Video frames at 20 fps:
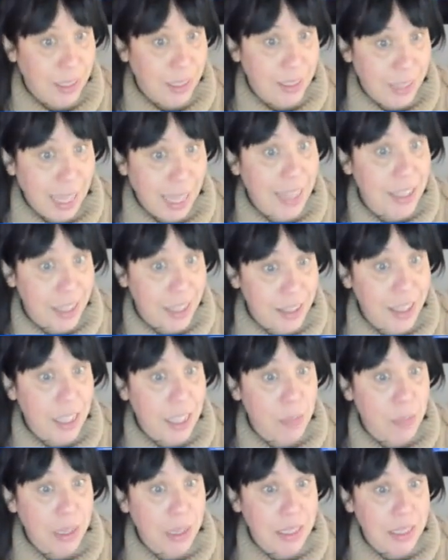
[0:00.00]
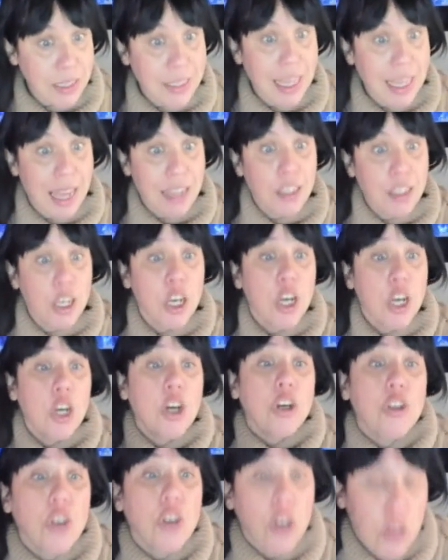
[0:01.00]
That being said,
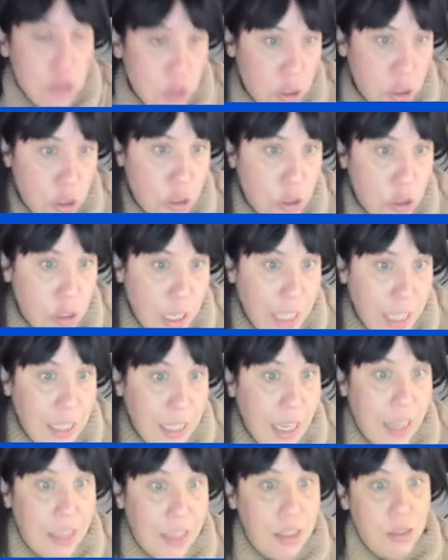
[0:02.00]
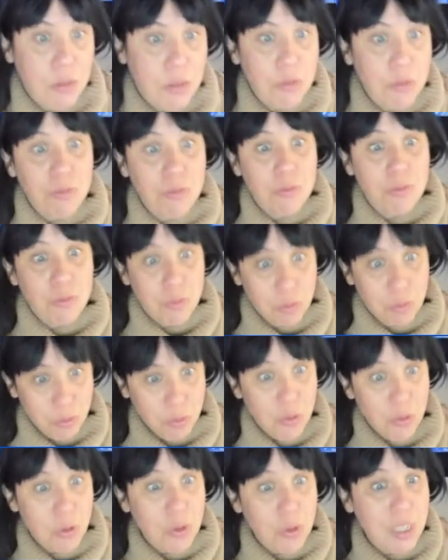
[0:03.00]
your student has to
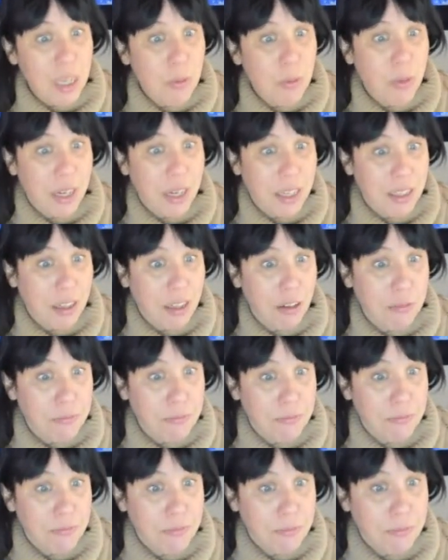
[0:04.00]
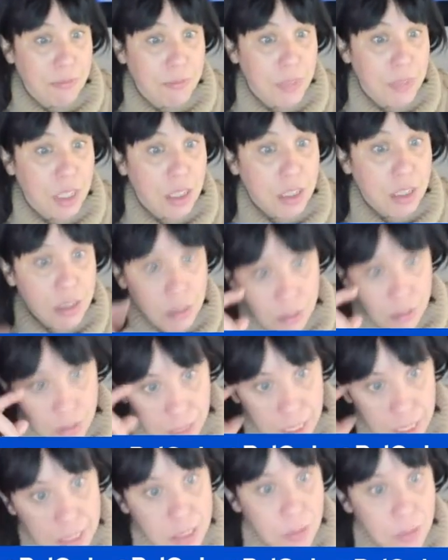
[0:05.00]
do some work at home. So
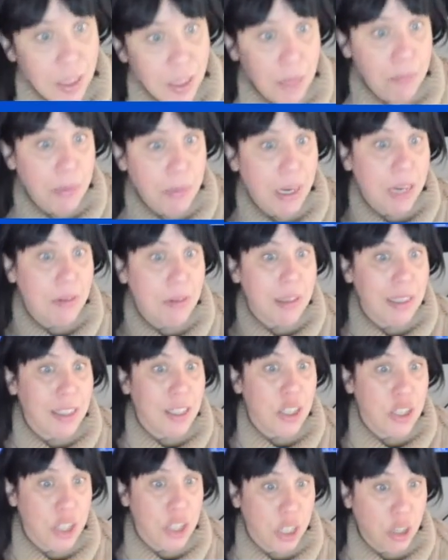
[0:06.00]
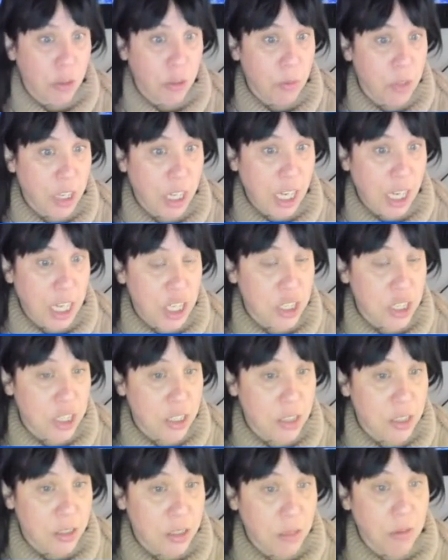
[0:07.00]
that's why parent-teacher communication
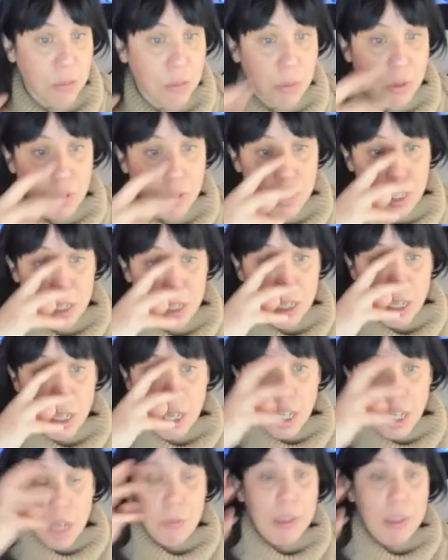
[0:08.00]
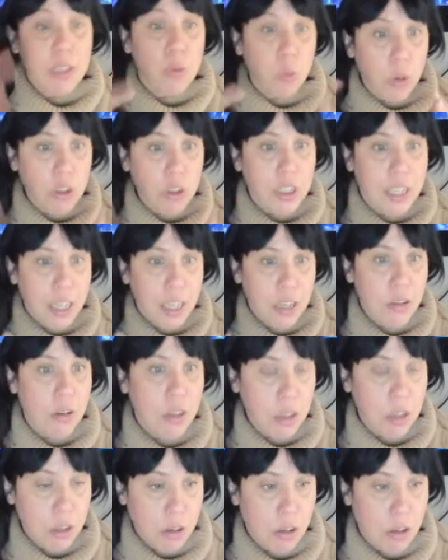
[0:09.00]
is so important. But what can you
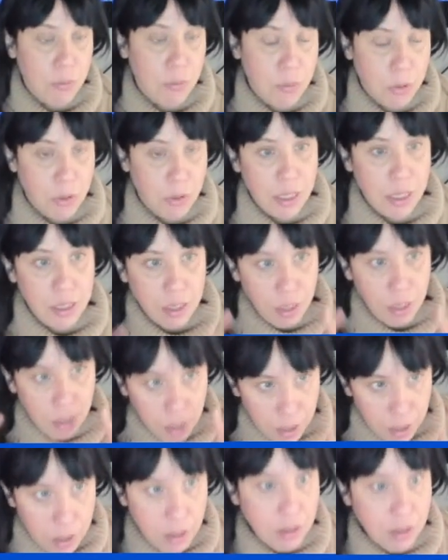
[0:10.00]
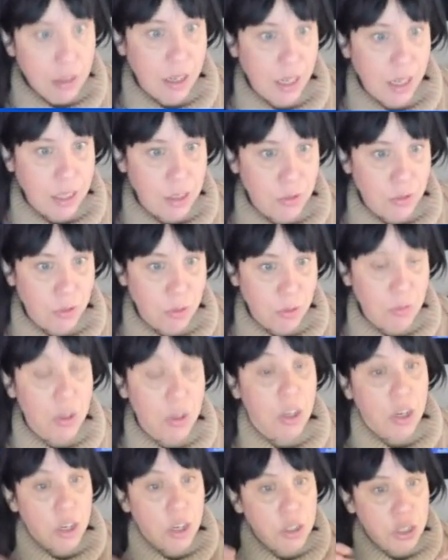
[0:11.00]
incorporate in your classroom
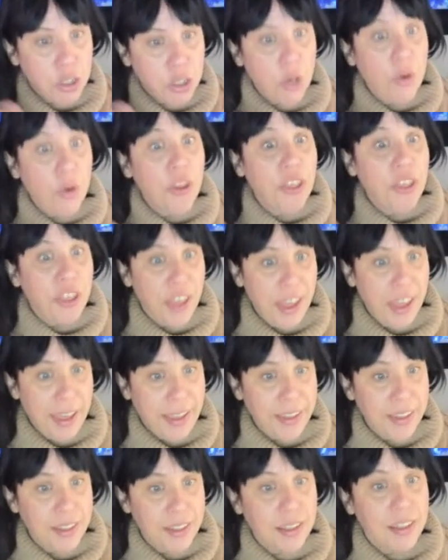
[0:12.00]
so that